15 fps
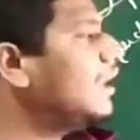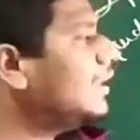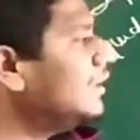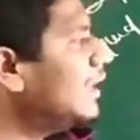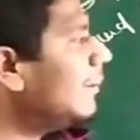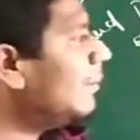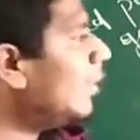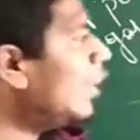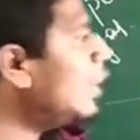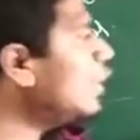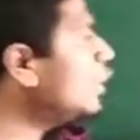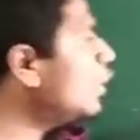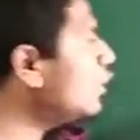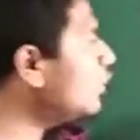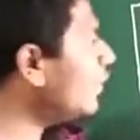
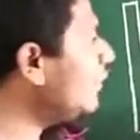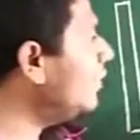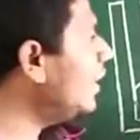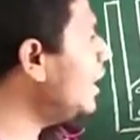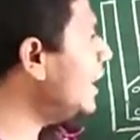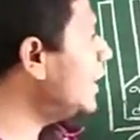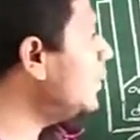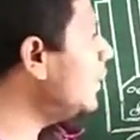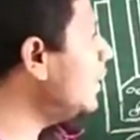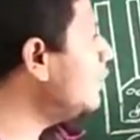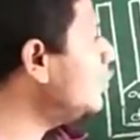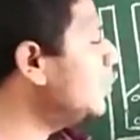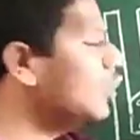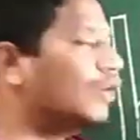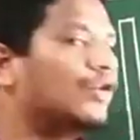molecules of the liquid is
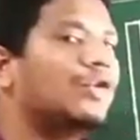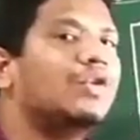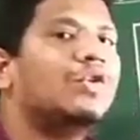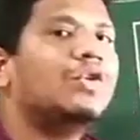going to